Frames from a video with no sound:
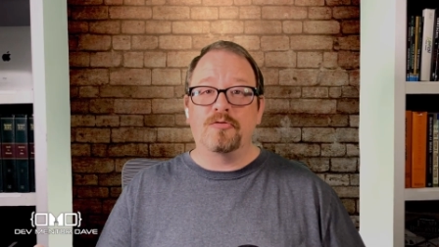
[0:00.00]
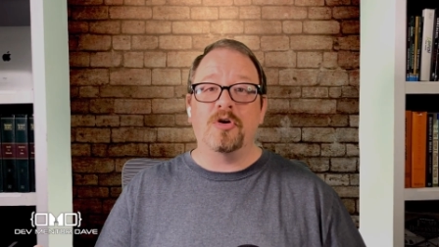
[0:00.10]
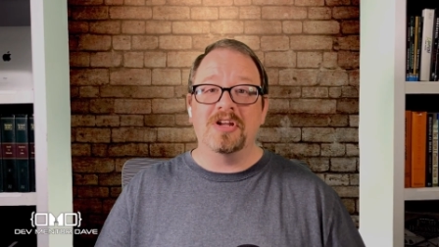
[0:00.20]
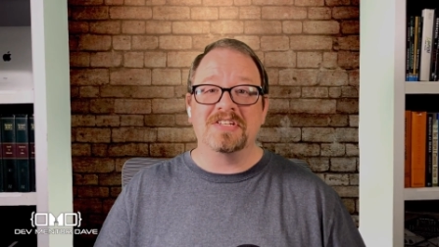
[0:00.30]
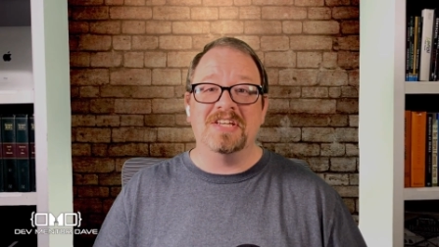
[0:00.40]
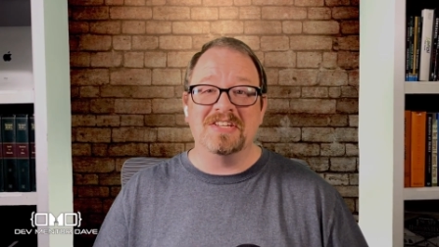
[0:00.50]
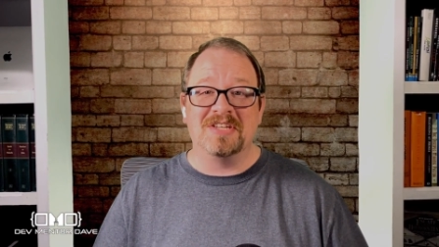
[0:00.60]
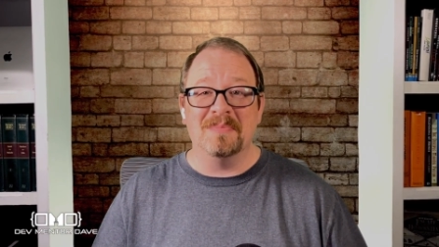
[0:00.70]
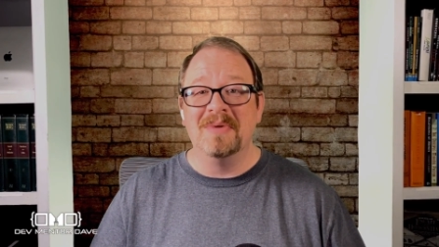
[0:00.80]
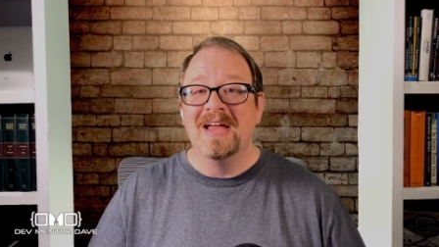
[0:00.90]

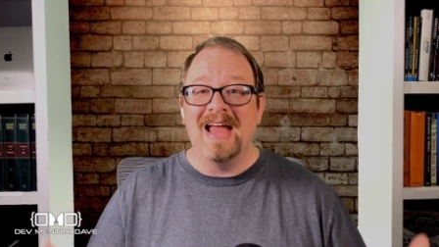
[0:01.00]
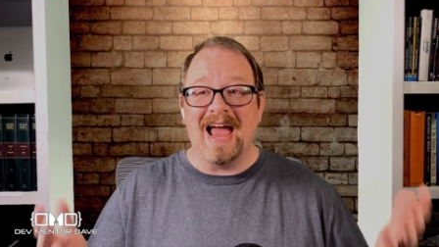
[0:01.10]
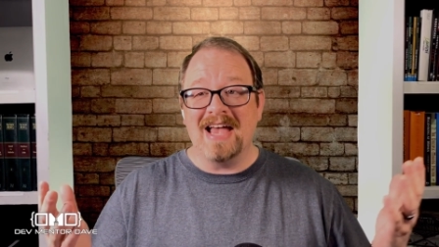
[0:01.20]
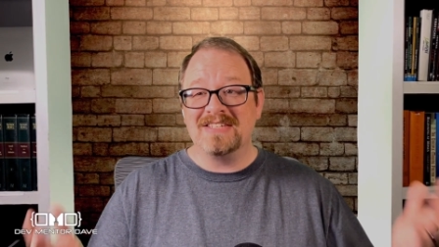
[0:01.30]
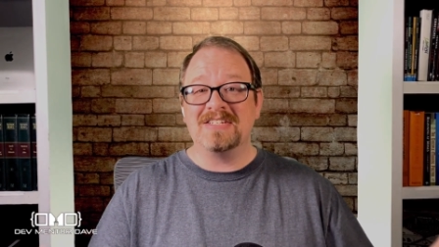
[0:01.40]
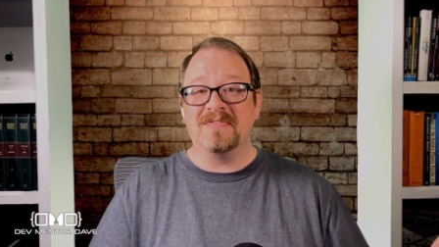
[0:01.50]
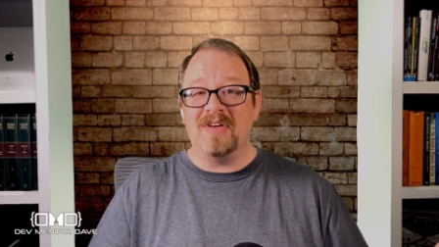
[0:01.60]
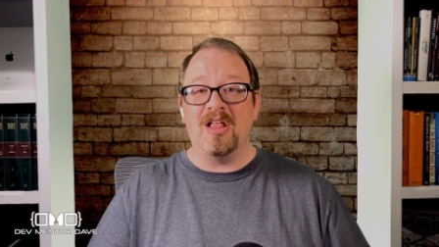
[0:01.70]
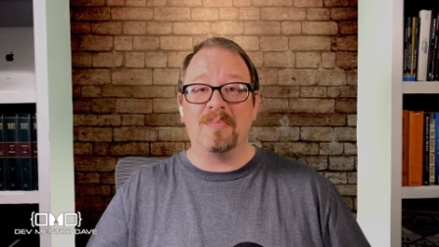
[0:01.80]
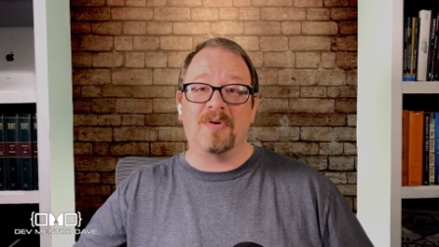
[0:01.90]
criticism as a
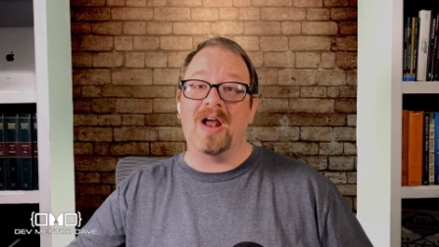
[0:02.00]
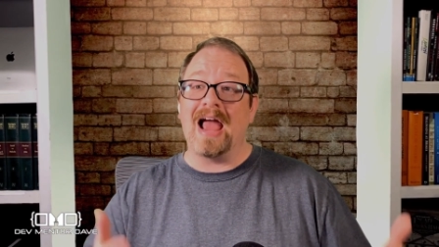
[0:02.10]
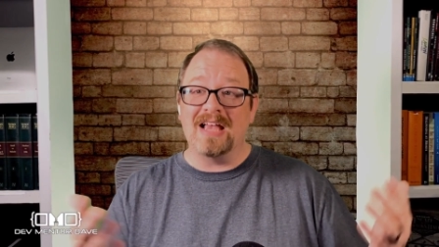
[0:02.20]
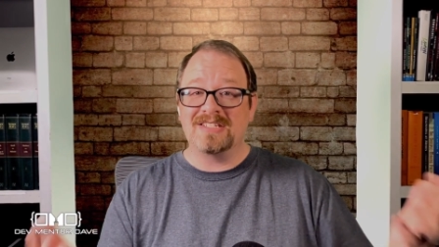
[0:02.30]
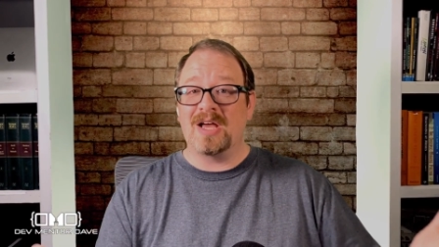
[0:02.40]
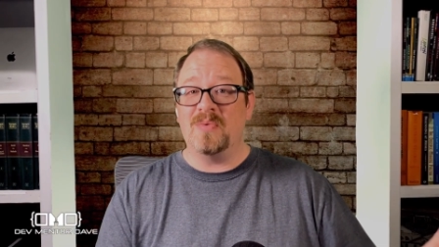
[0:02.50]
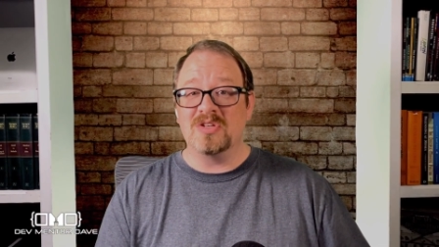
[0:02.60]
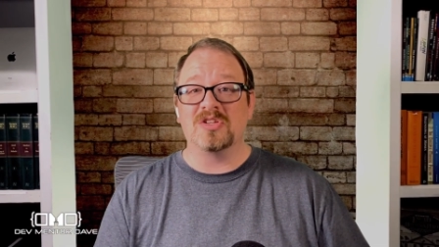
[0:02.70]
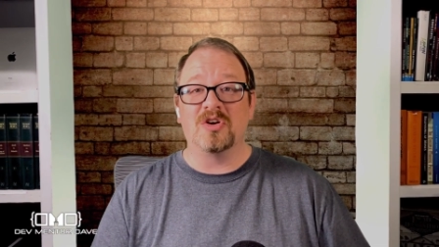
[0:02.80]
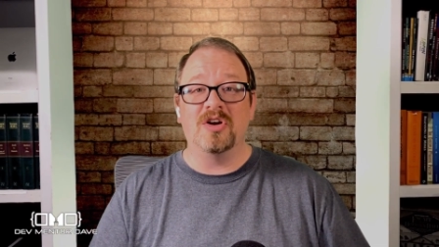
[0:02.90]
developer as I
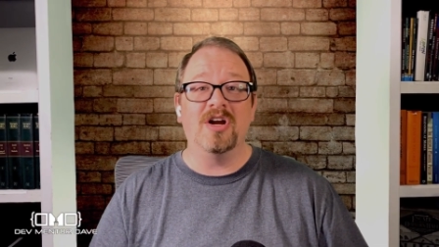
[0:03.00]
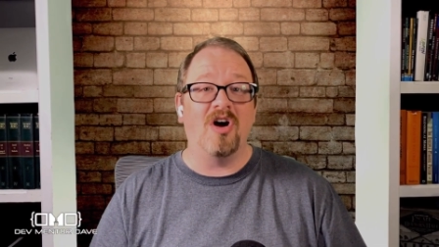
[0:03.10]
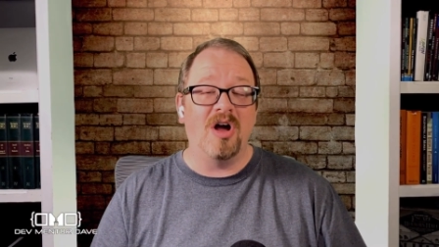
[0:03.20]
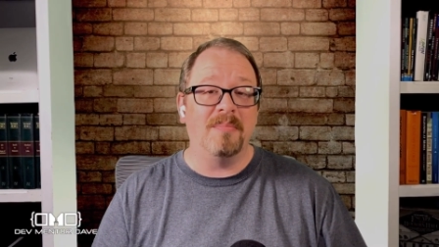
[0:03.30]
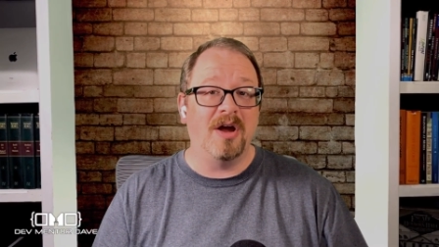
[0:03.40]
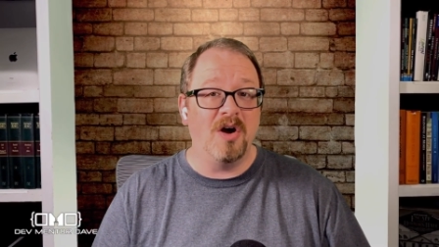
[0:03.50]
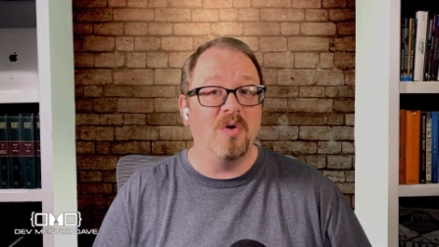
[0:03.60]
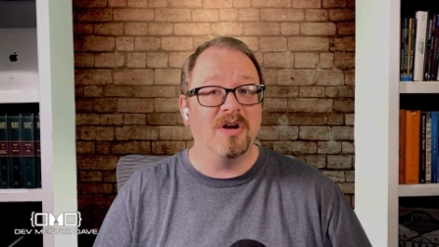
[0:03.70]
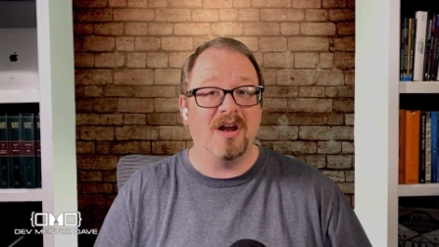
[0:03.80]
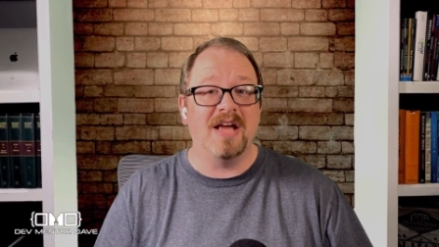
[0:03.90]
was learning on my
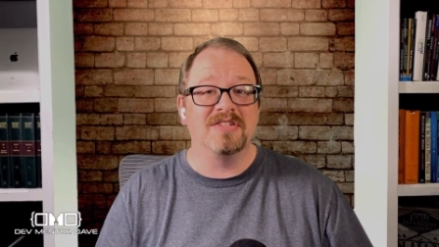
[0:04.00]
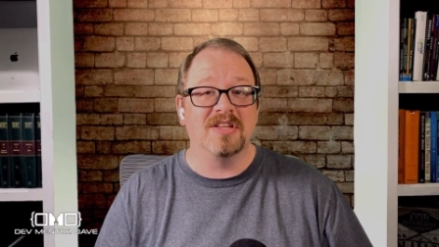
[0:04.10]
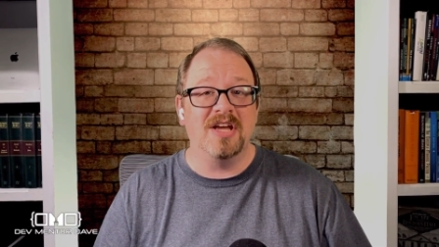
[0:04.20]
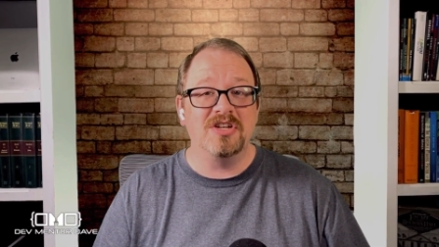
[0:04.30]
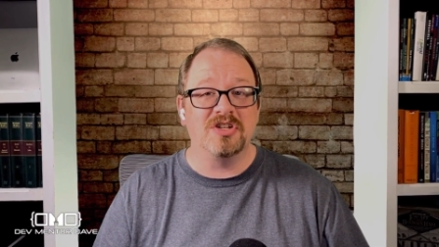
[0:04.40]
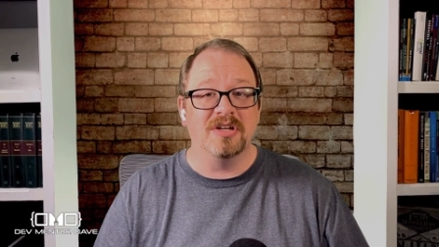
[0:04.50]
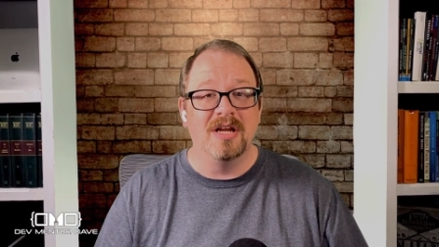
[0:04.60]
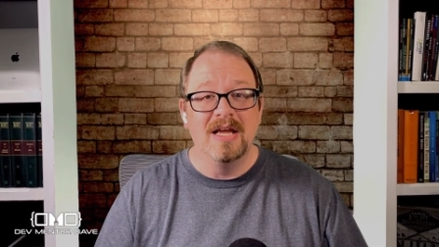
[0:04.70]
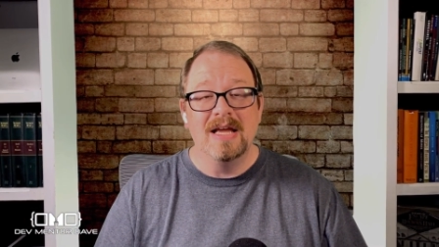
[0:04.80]
own in isolation.